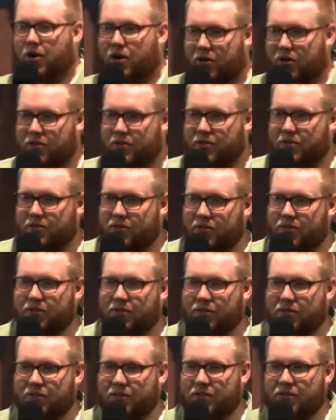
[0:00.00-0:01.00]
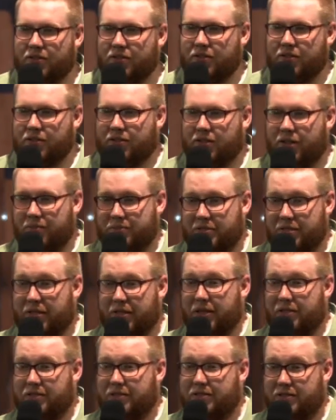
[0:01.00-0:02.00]
cars. Comes
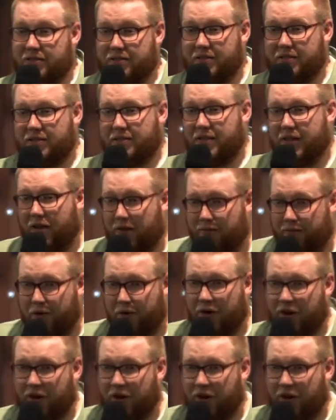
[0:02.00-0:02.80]
against us to see how